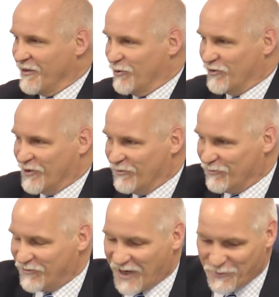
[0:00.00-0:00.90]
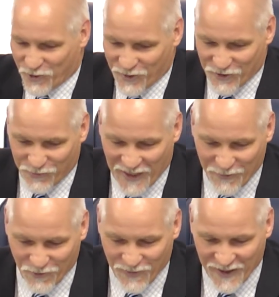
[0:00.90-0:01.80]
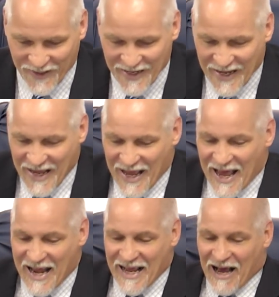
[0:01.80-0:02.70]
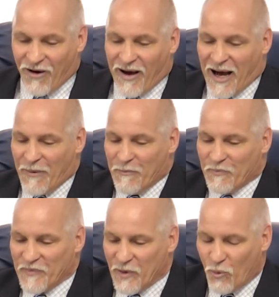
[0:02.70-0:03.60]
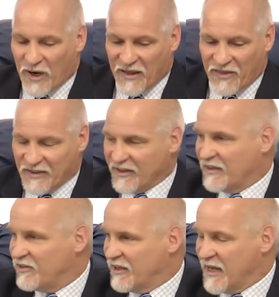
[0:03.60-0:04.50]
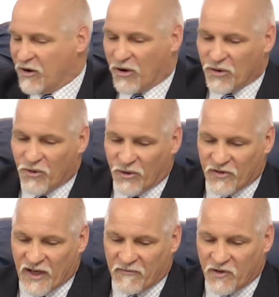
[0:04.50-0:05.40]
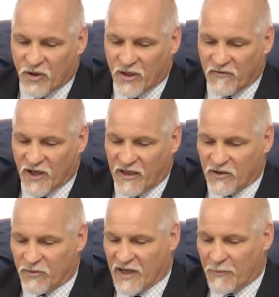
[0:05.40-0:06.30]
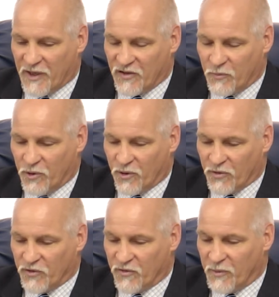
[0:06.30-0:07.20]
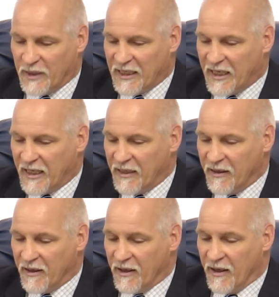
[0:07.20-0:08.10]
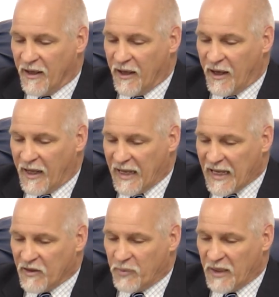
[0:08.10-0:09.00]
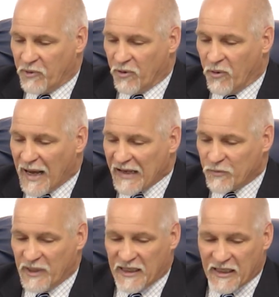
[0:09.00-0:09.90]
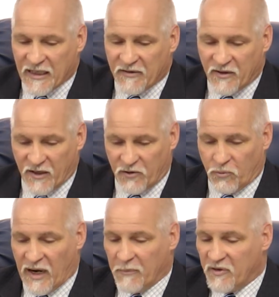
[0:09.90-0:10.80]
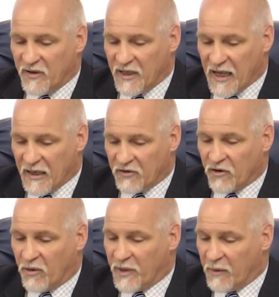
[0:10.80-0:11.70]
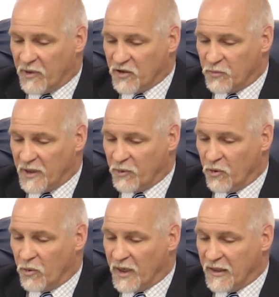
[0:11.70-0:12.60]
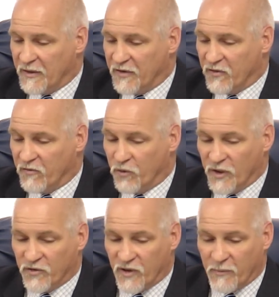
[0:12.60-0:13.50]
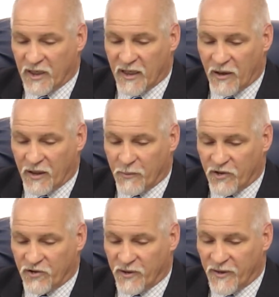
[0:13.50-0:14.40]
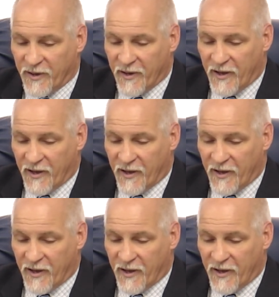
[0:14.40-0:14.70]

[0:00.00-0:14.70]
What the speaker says: there was a typo in your paper. But anyhow, one of the things that I said in that article is I couldn't have done this without my supporters from the beginning and the people who asked me to get into this right up to the end. It's all about a bunch of people who wanted a different voice for them in the county commission.